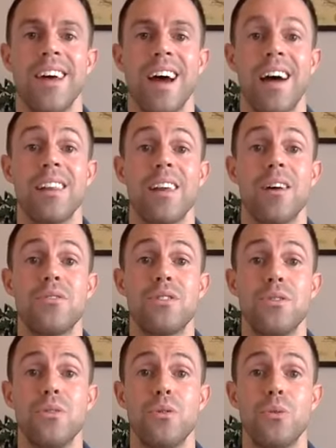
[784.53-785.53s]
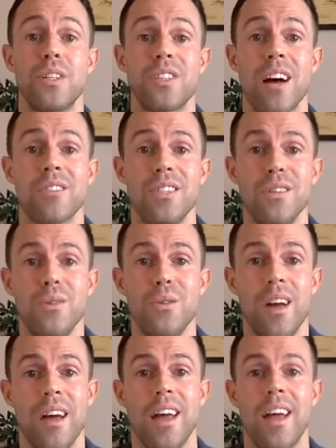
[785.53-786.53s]
I'd love to reach out to you
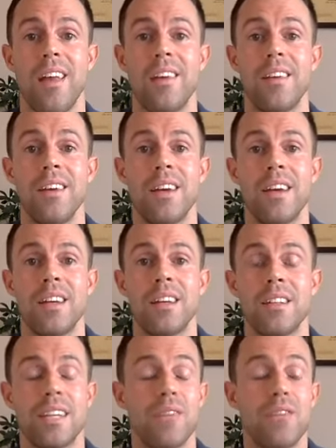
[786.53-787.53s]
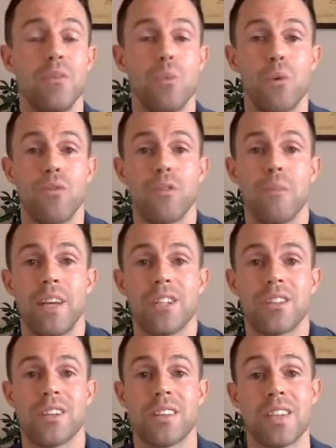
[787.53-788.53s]
and give you more
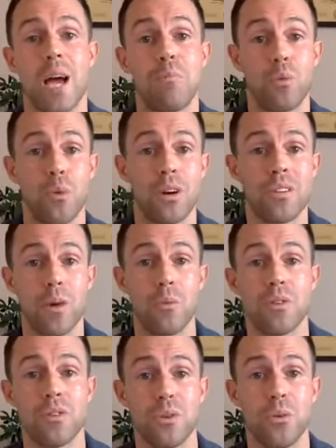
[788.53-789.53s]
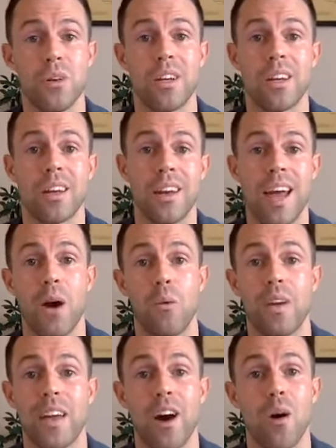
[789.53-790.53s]
information on the type of work that we're doing and how
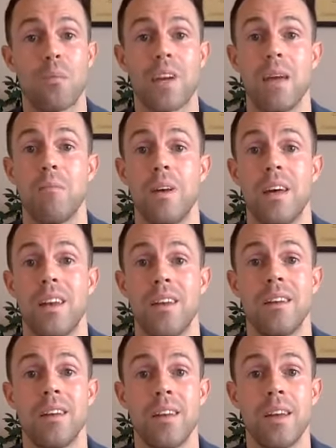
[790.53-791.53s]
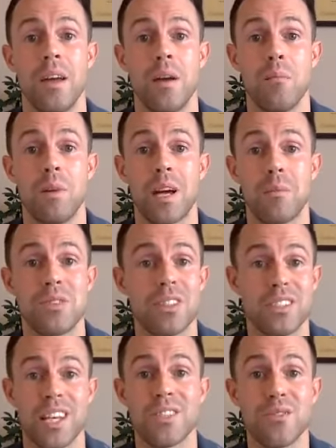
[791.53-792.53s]
we help gay men become
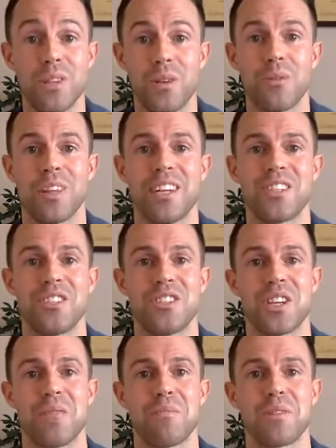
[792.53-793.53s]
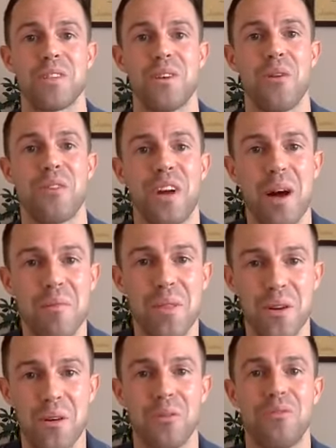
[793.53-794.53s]
successful in relationships and overcome
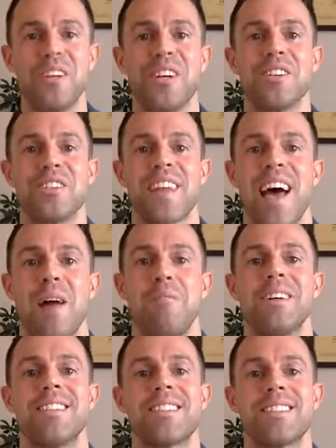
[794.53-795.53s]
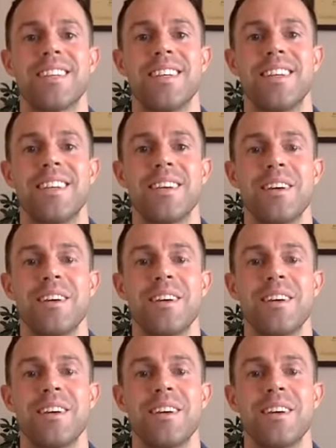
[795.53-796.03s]
their old fears and habits and